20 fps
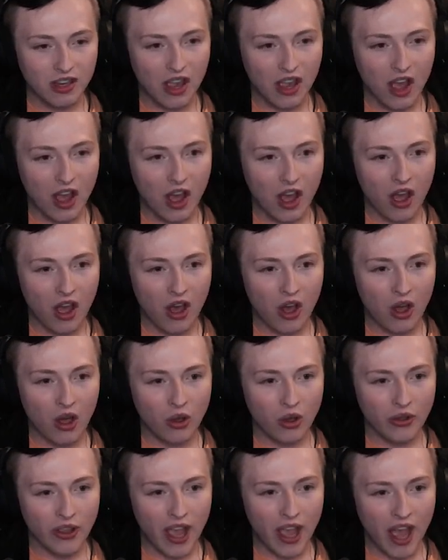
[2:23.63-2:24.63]

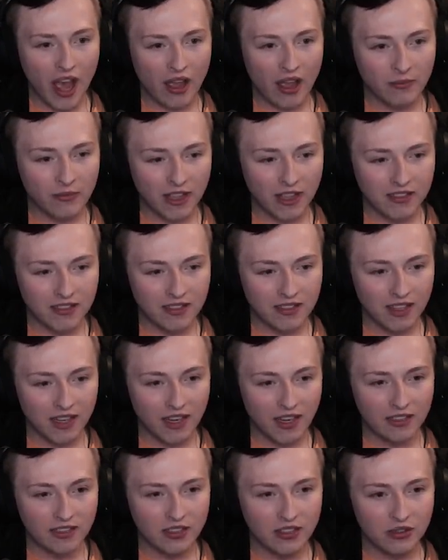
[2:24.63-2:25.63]
Oh, yeah, I'm guessing that
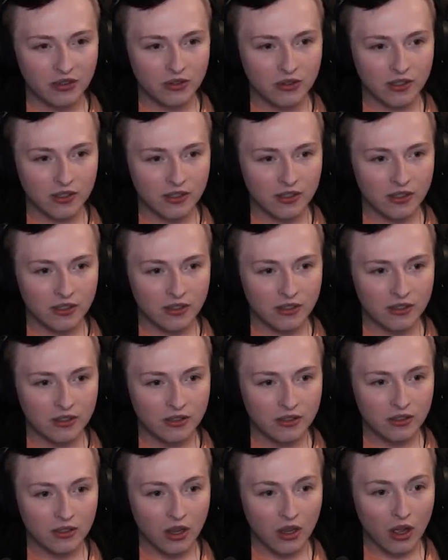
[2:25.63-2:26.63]
I do, and then...
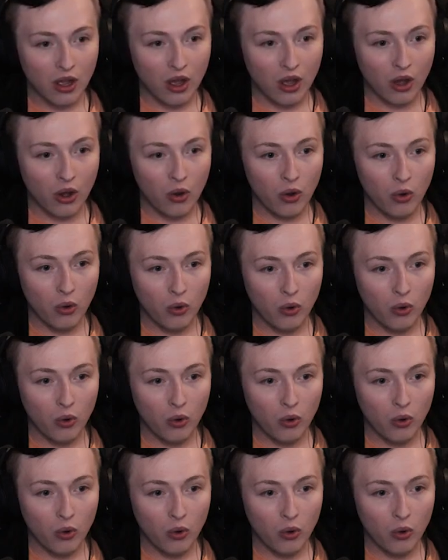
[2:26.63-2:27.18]
Oh.